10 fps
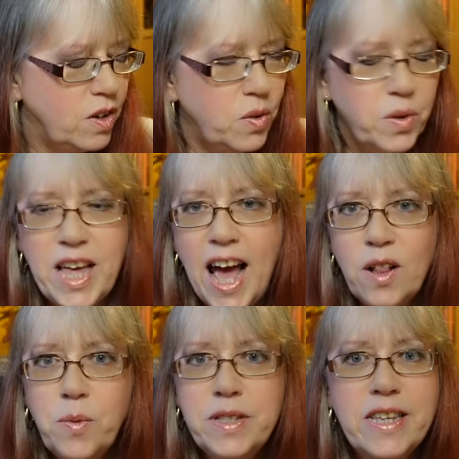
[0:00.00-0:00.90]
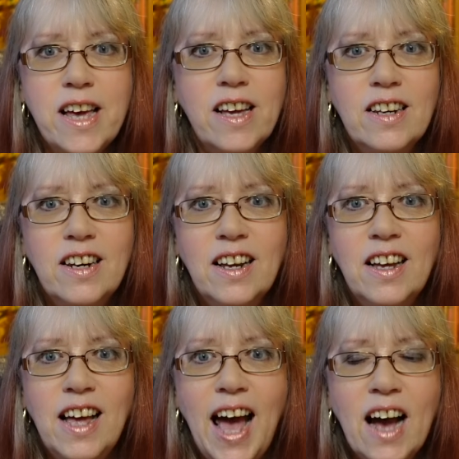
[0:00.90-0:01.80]
What the hell was it?
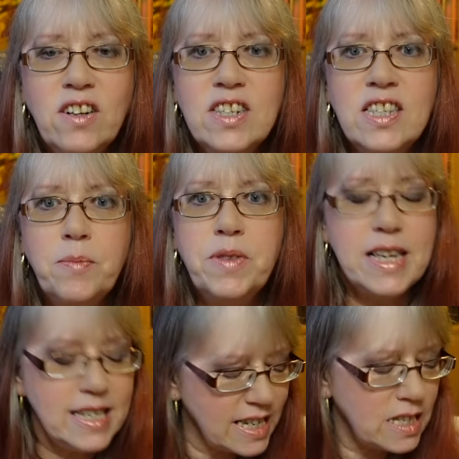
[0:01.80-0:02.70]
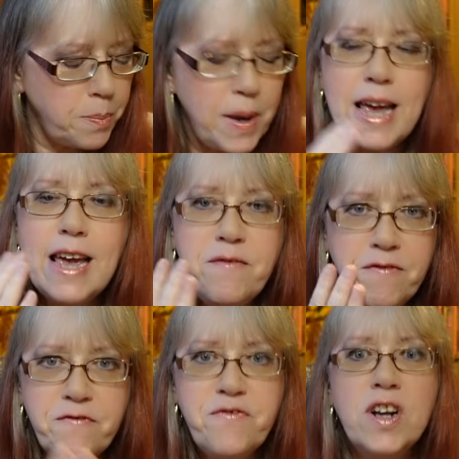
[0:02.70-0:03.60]
How does something disappear in
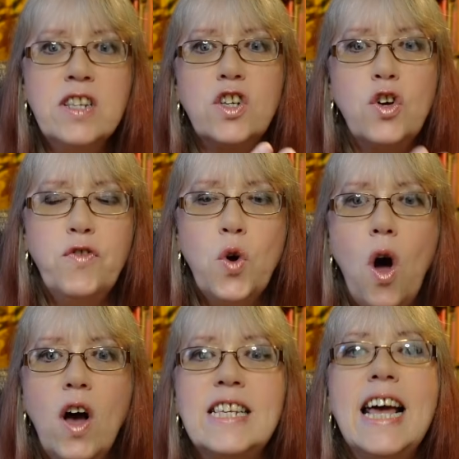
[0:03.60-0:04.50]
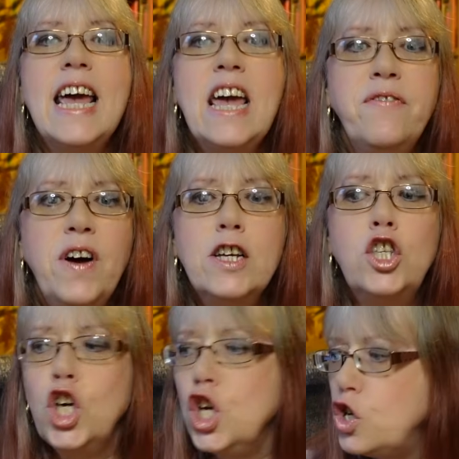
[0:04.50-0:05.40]
front of your eyes? If I had
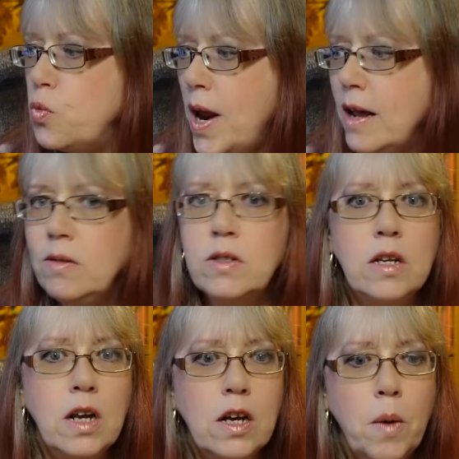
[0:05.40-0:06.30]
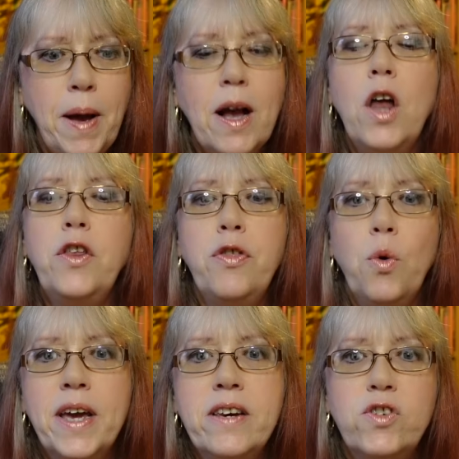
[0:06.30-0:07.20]
turned around and I'd gone back, I'd have
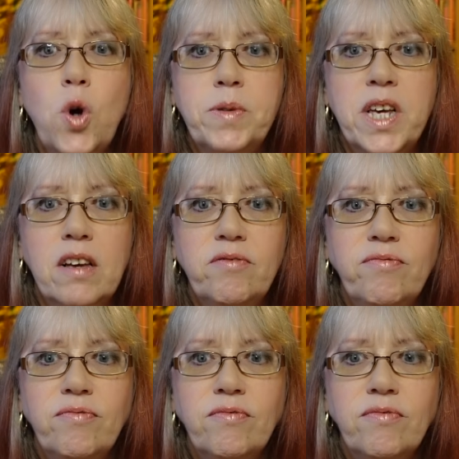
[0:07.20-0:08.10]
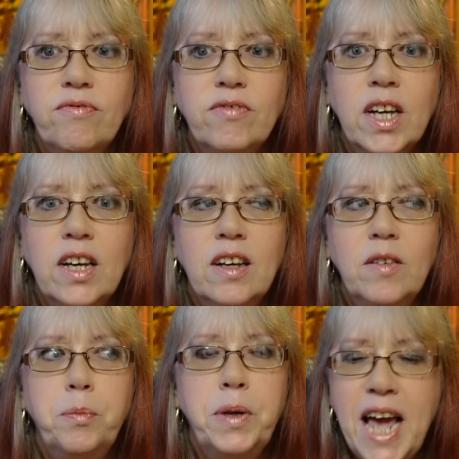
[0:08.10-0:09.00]
thought he'd have dropped it.
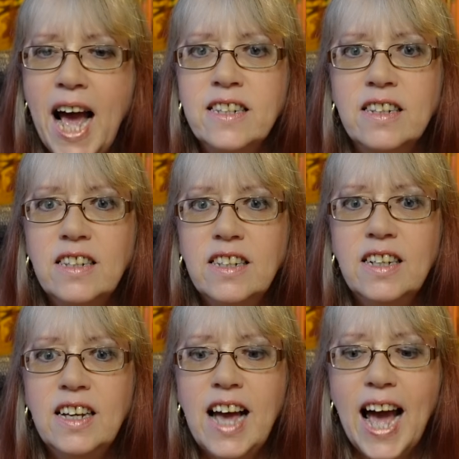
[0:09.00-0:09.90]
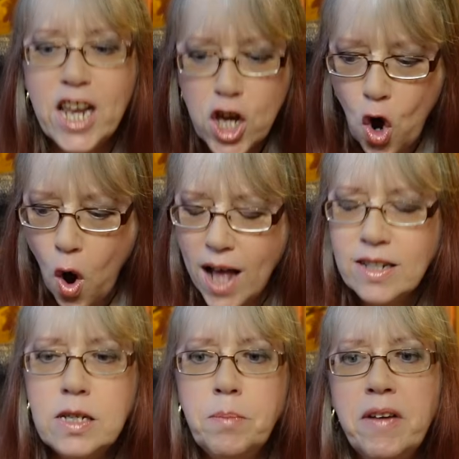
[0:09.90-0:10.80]
But he hadn't. And it got
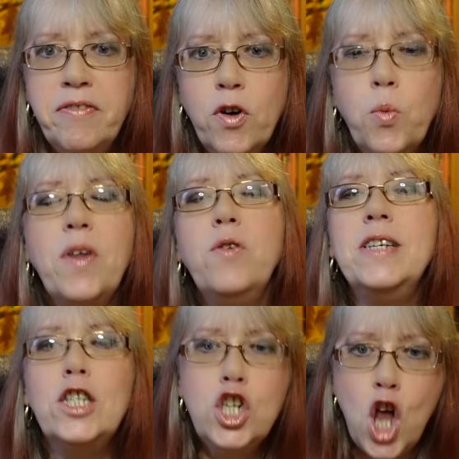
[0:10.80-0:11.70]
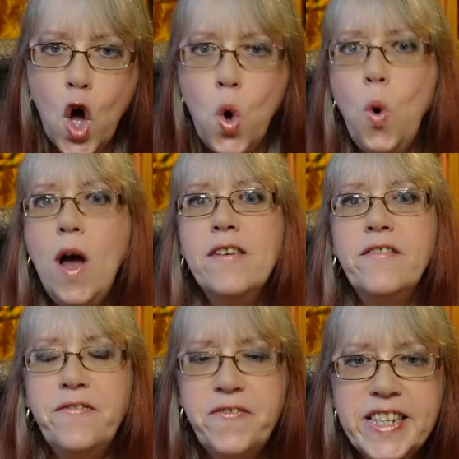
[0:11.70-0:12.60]
under my foot where there is no
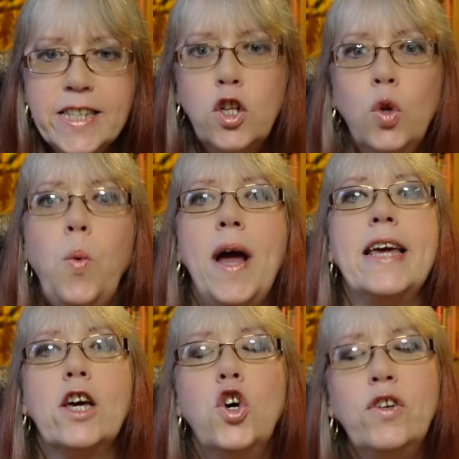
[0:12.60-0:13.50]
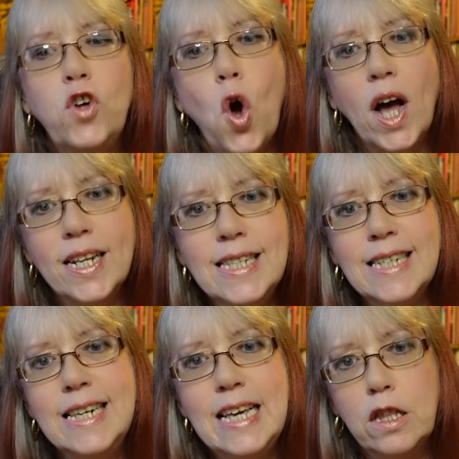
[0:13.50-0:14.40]
physical way it could have got
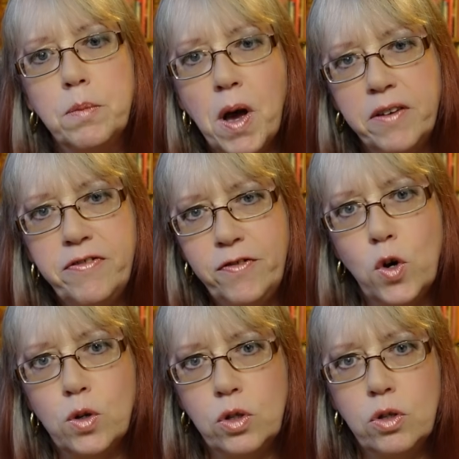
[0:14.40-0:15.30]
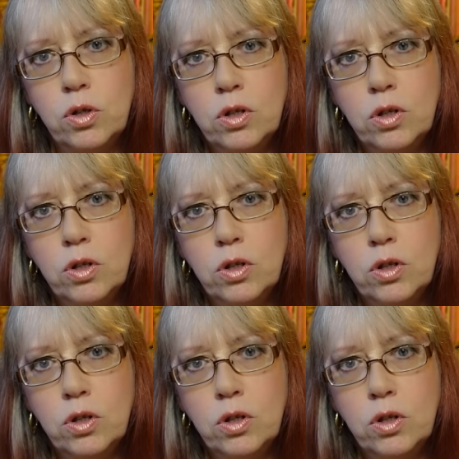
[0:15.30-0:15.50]
underneath my foot